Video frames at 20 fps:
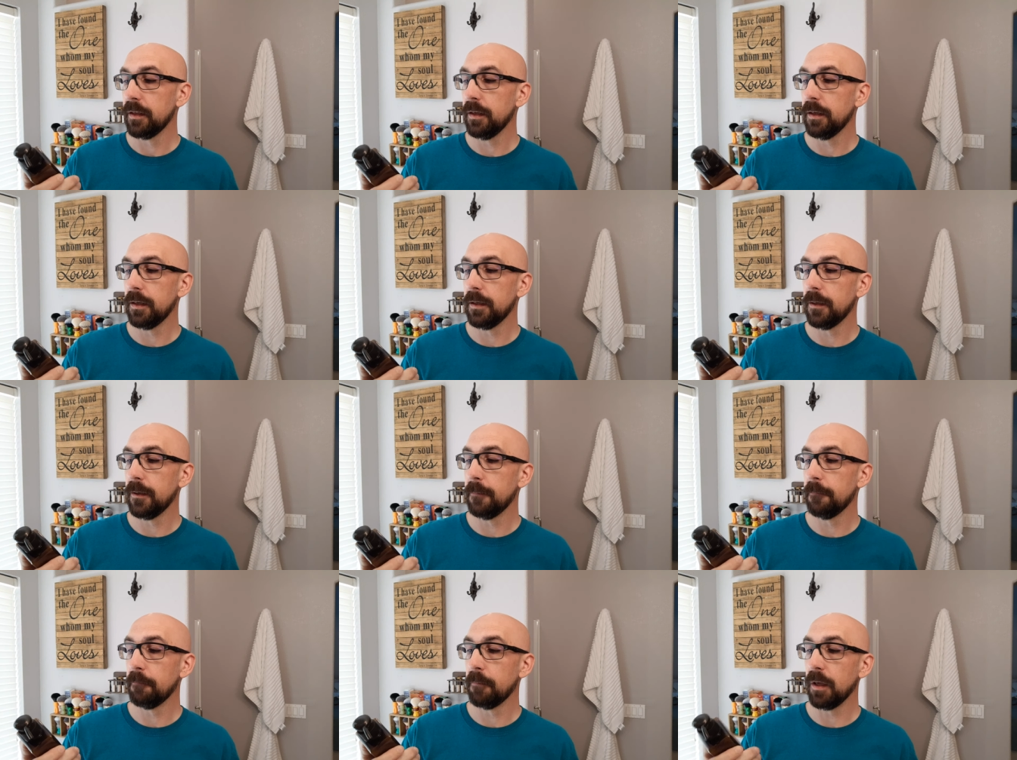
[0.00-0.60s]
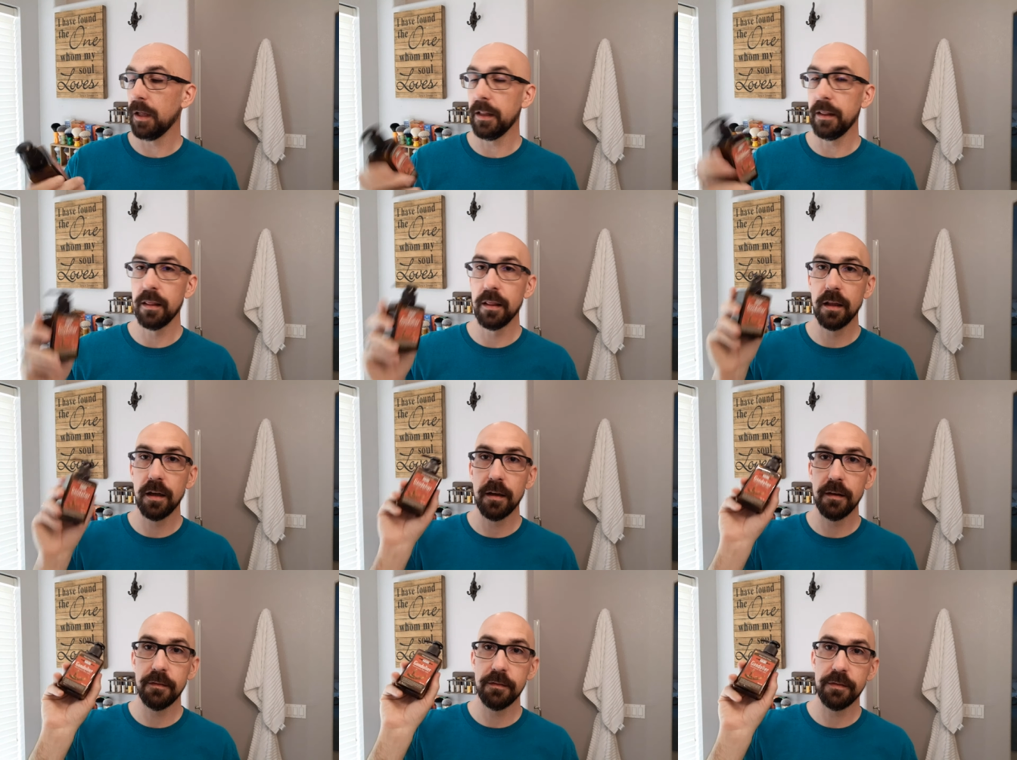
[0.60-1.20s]
um, I
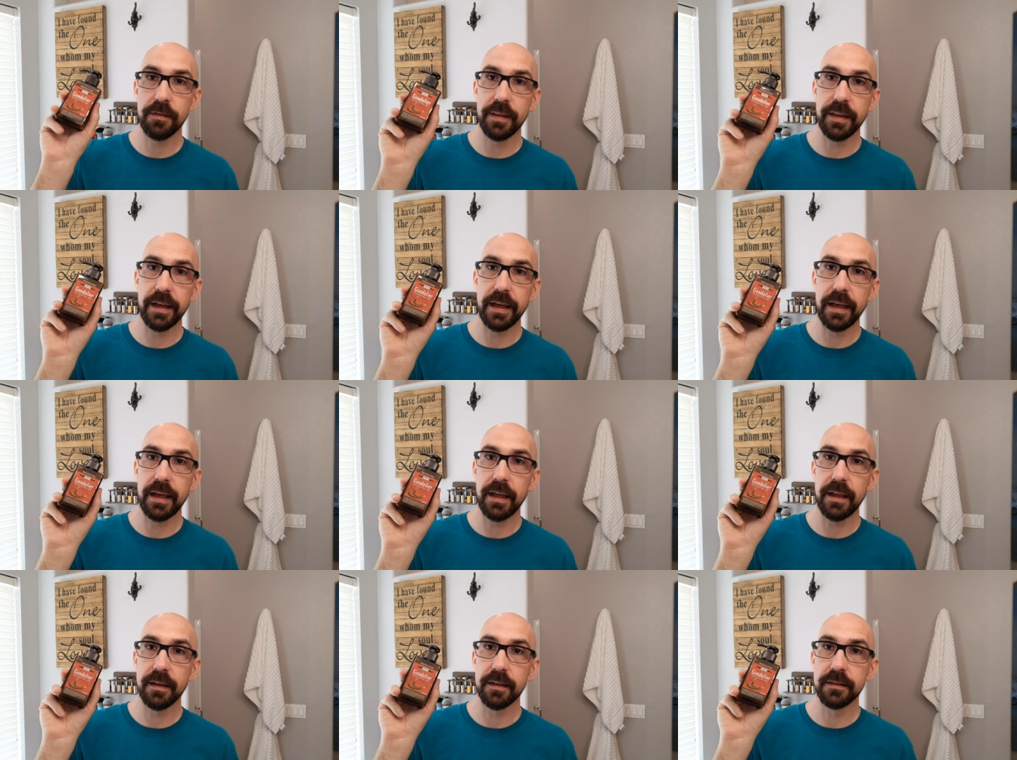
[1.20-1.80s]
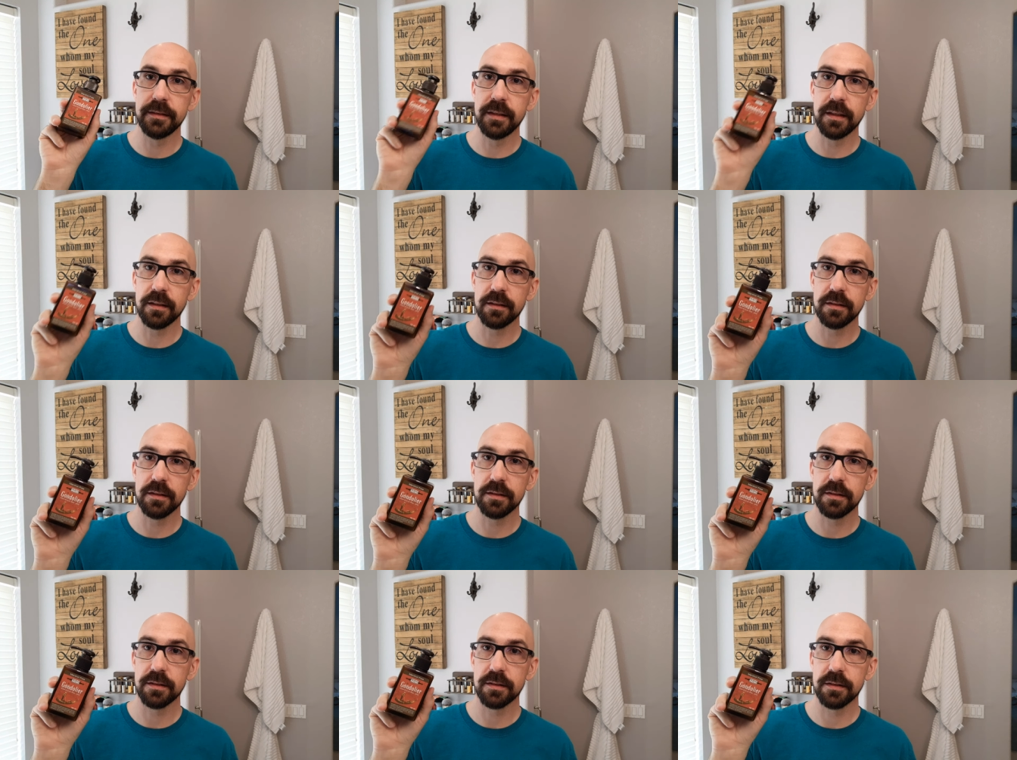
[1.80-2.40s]
love that
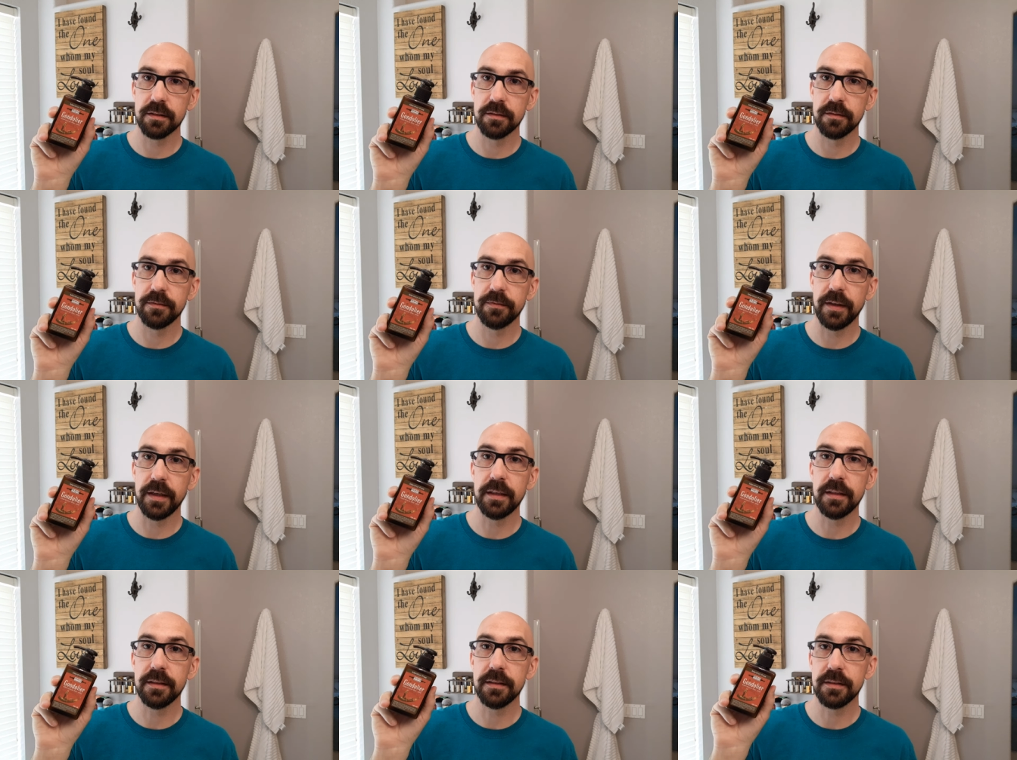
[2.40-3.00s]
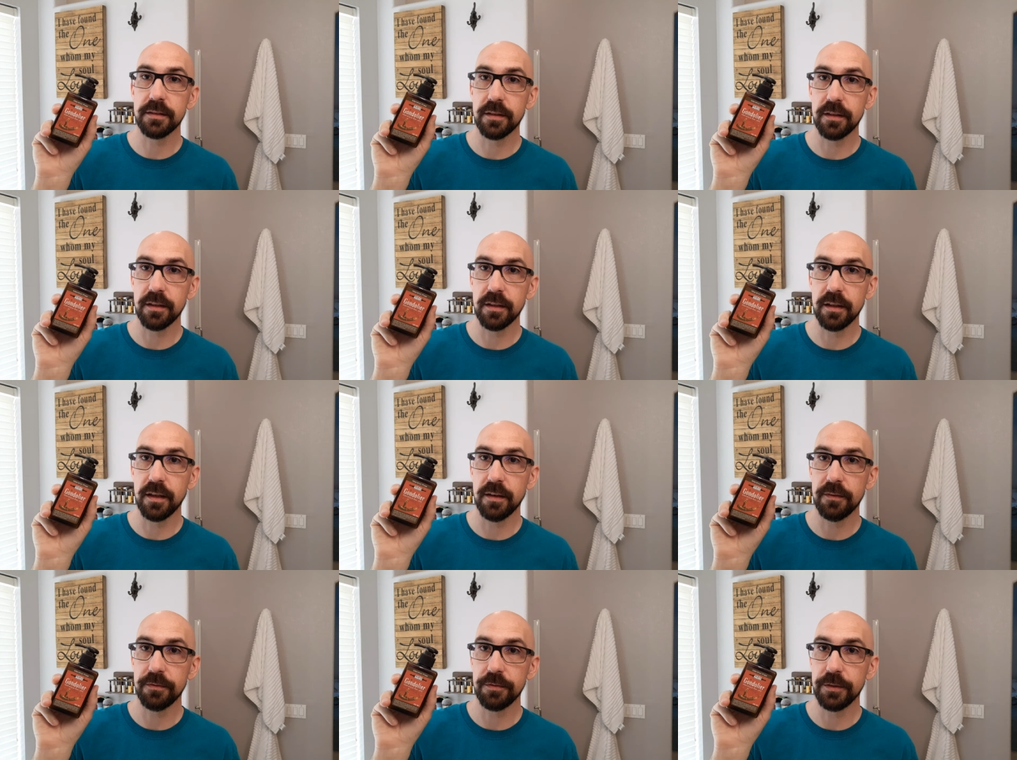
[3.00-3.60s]
Douglas finally
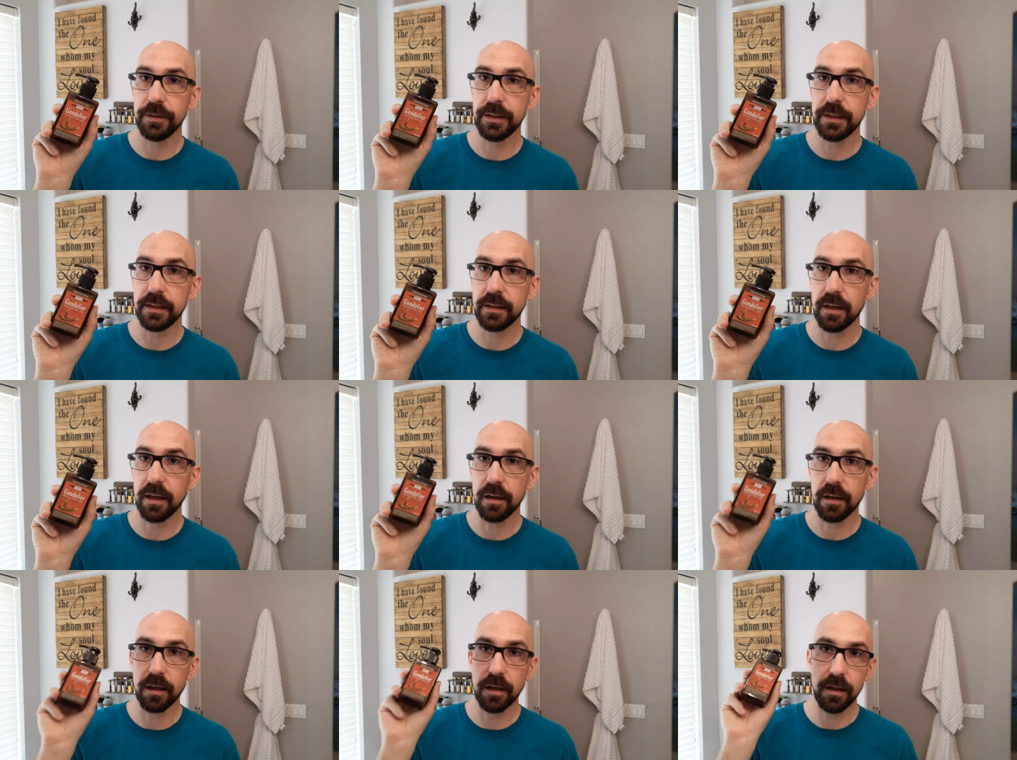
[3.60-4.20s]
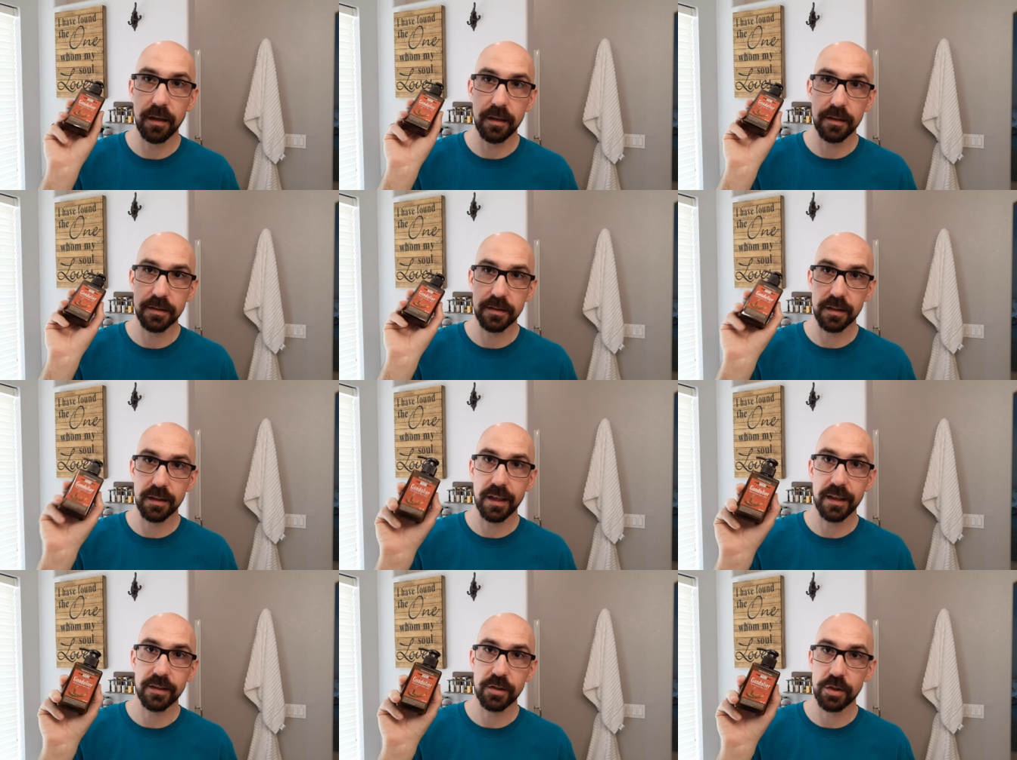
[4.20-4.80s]
started offering a
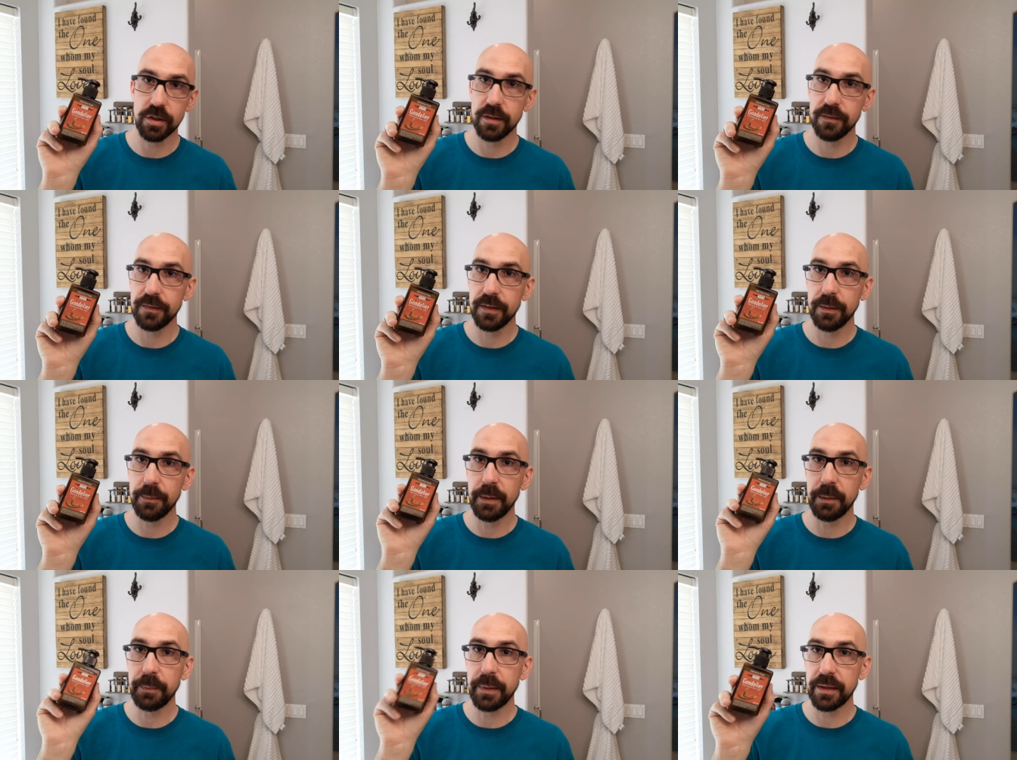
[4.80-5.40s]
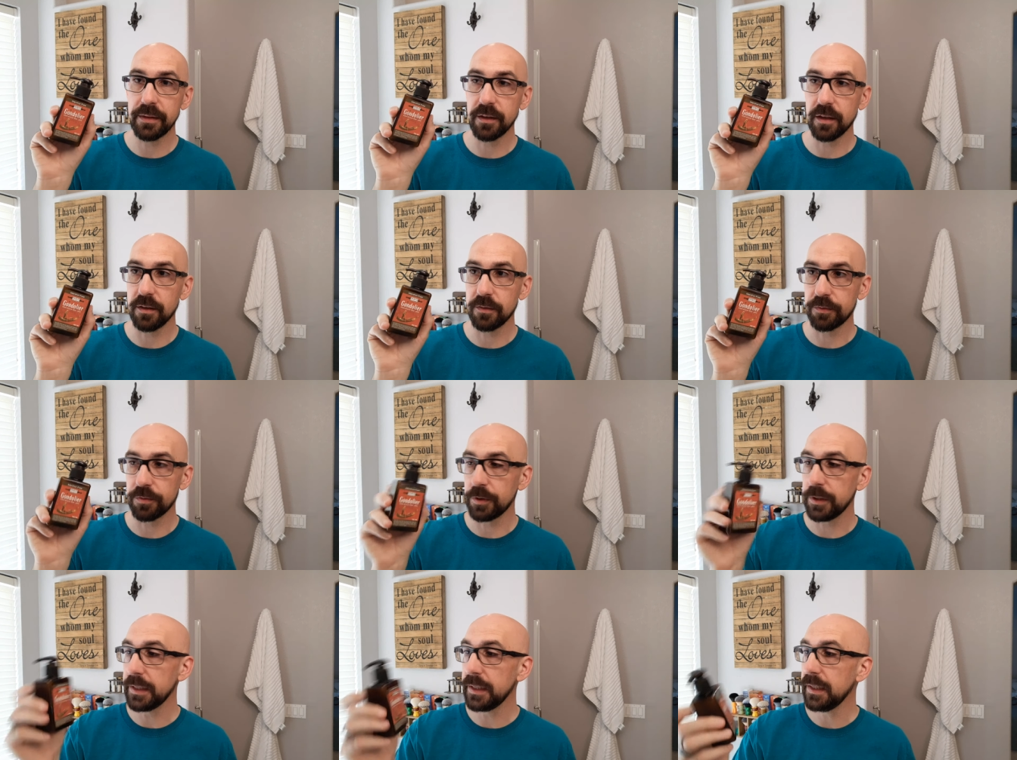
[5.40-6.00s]
selection of them in menthol
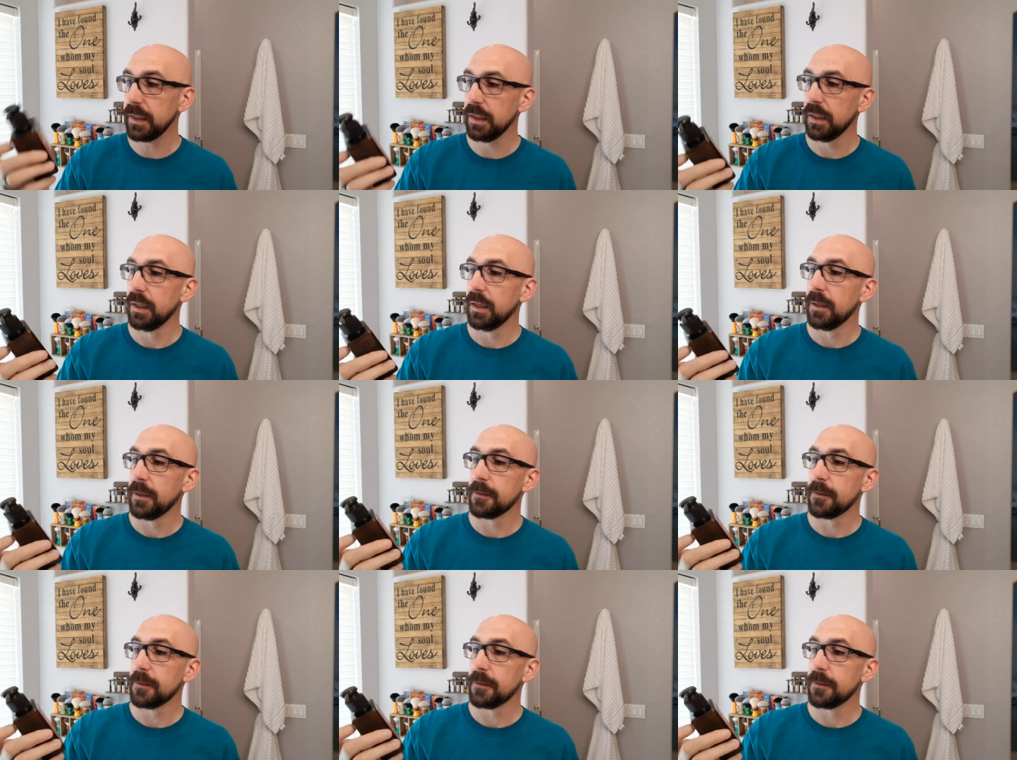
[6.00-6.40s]
free.